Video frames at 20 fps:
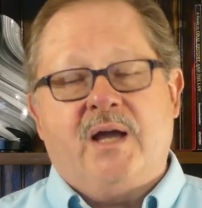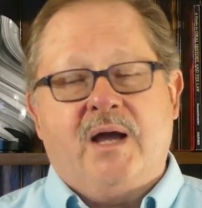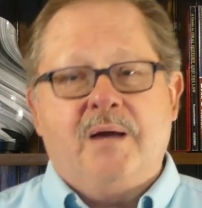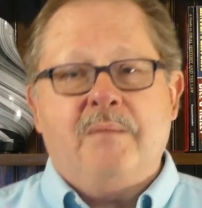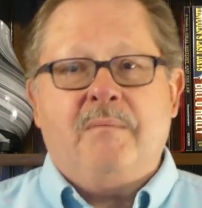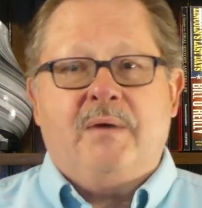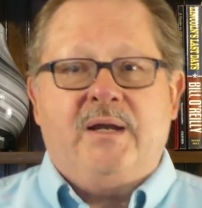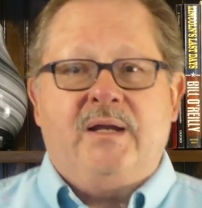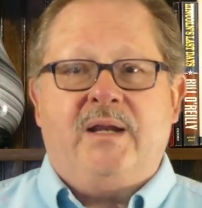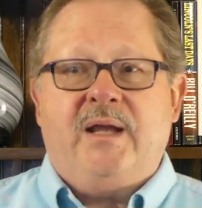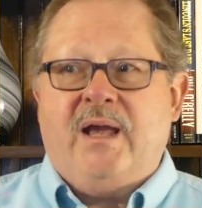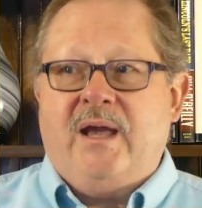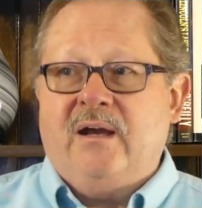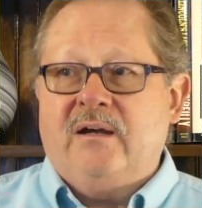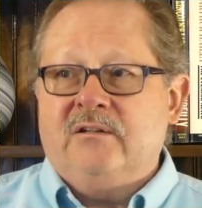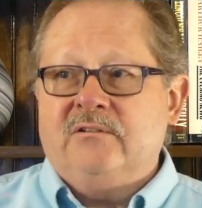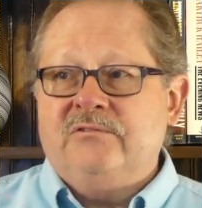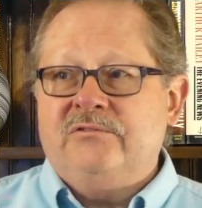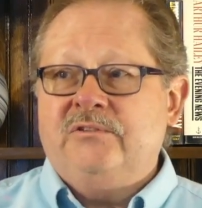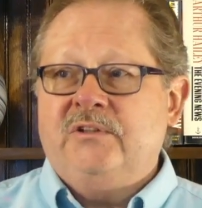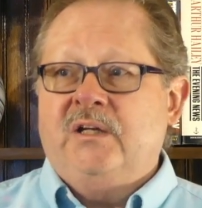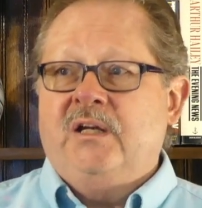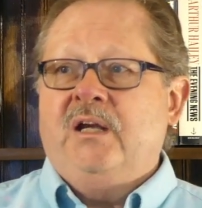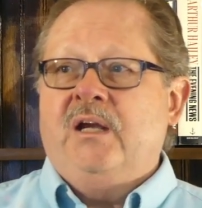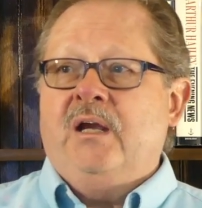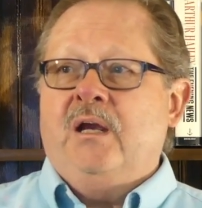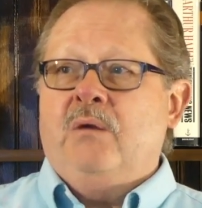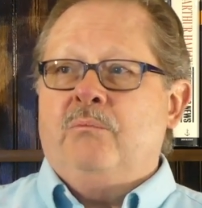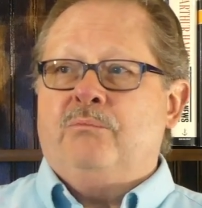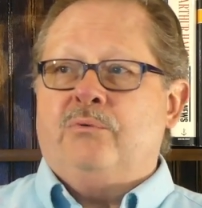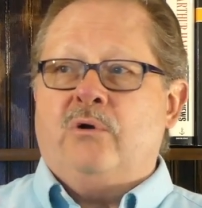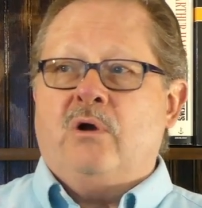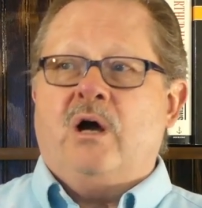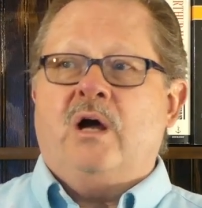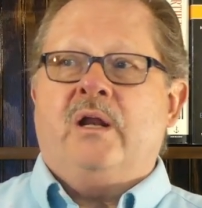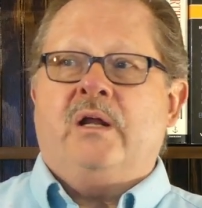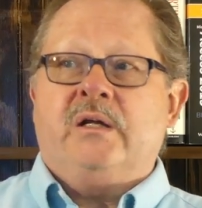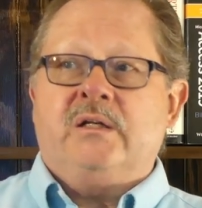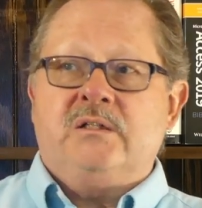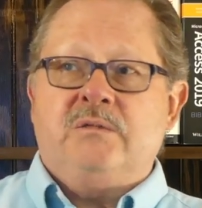I might have
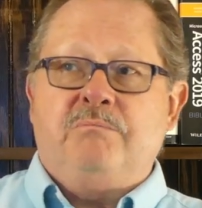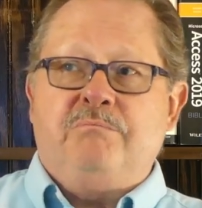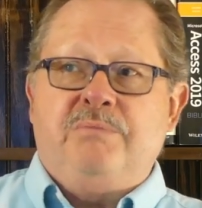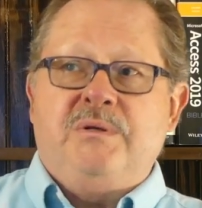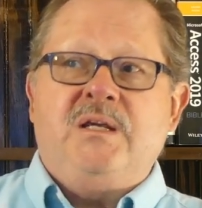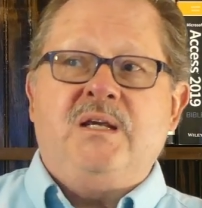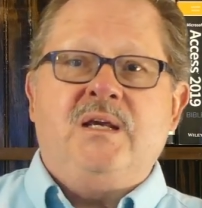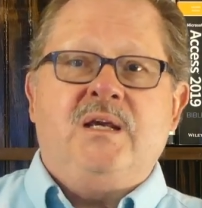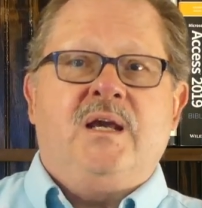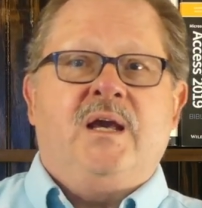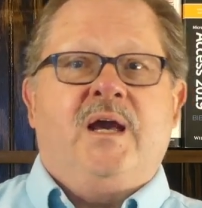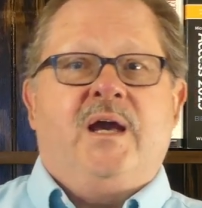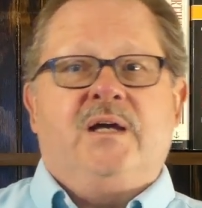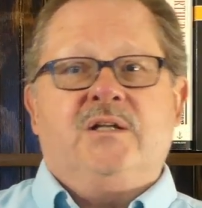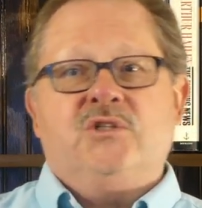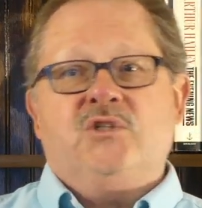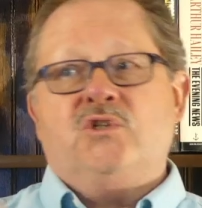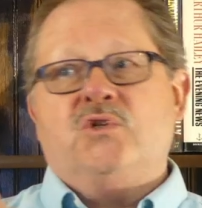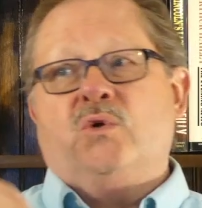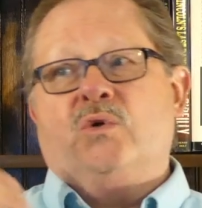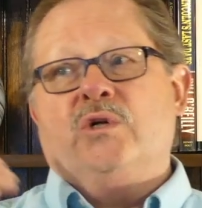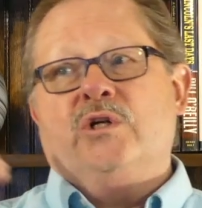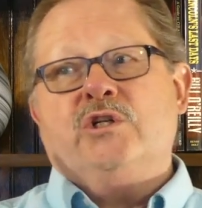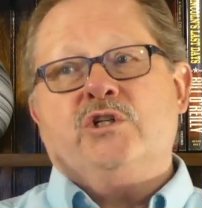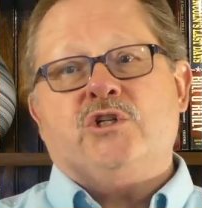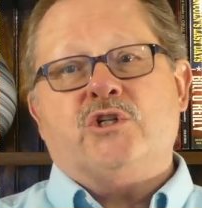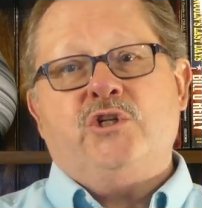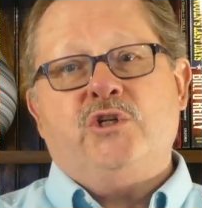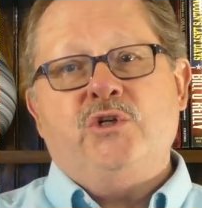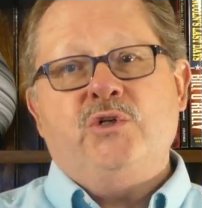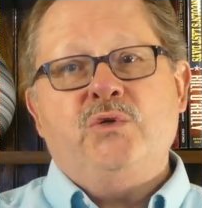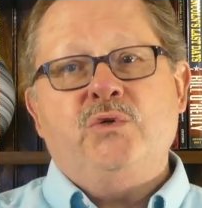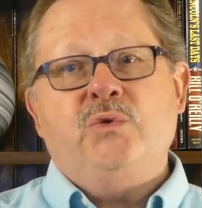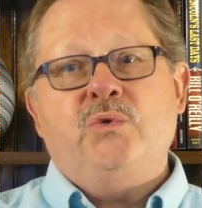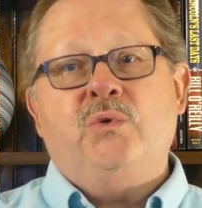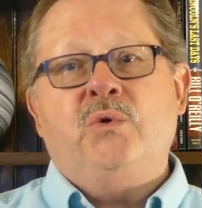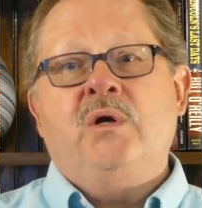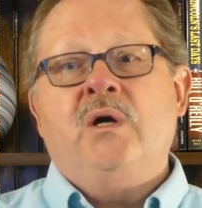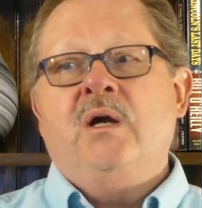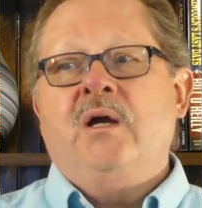product B at store
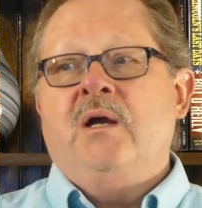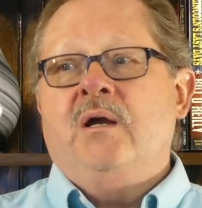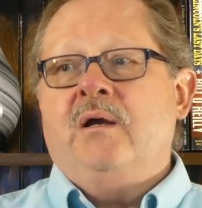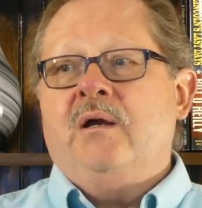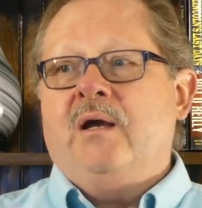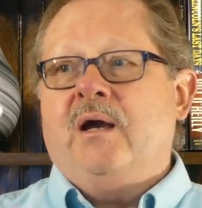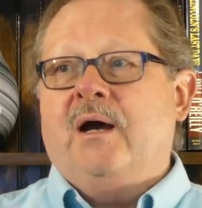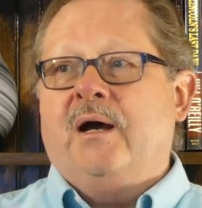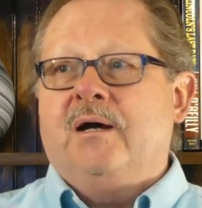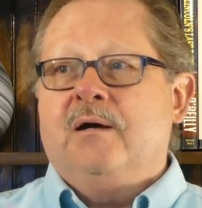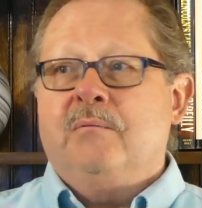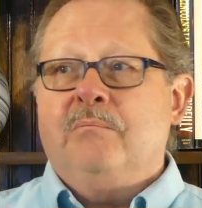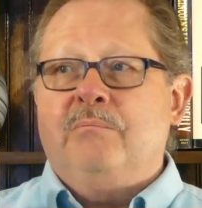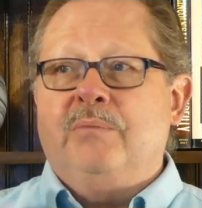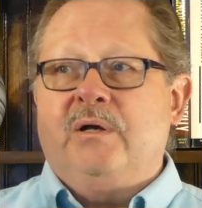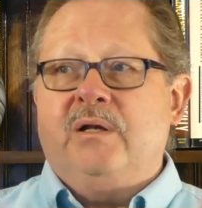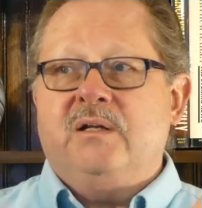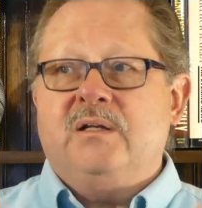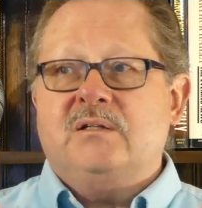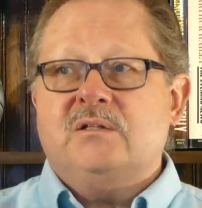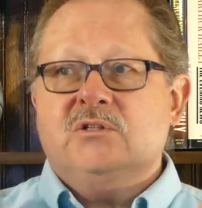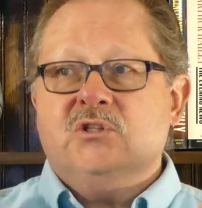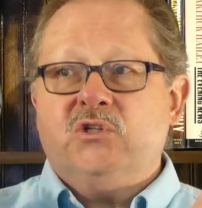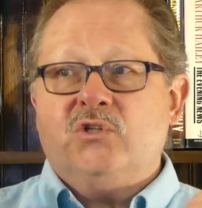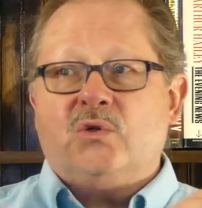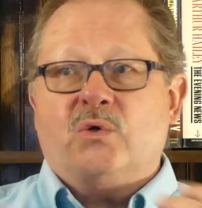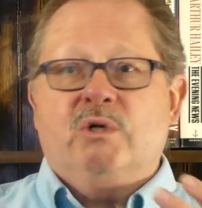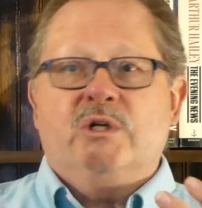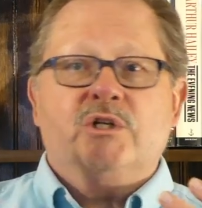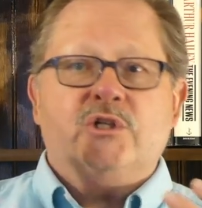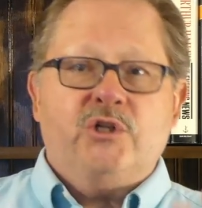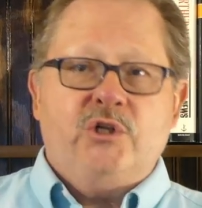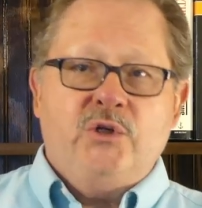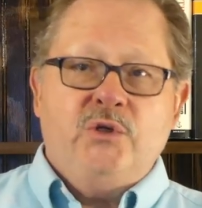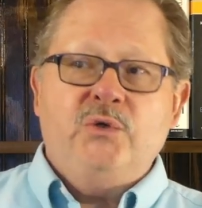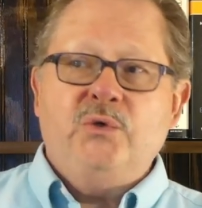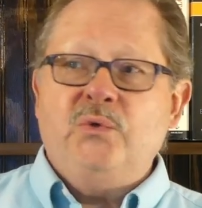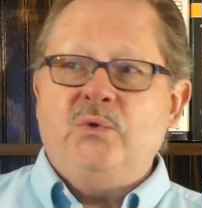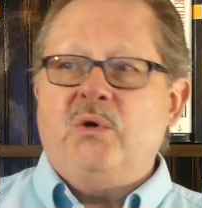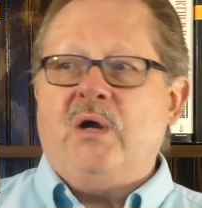2, but store
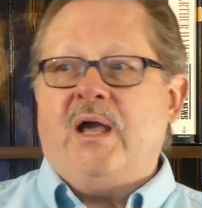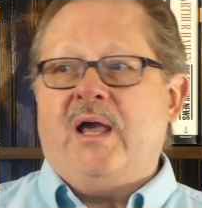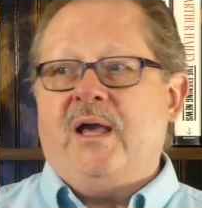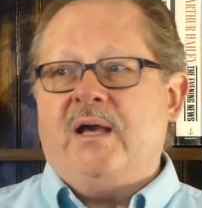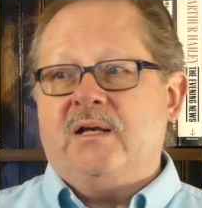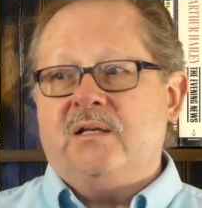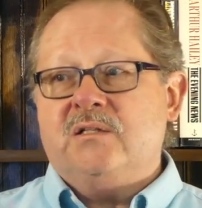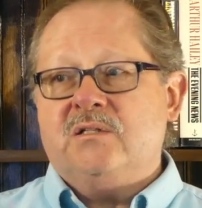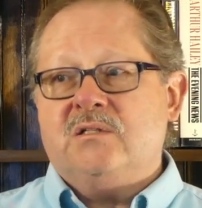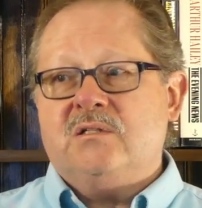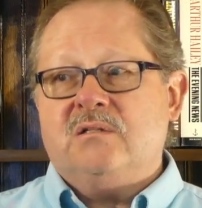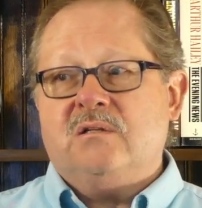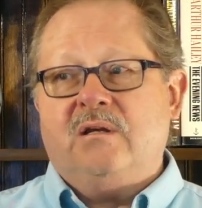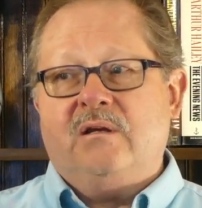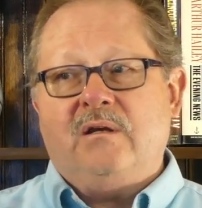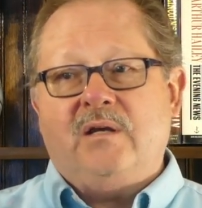2 has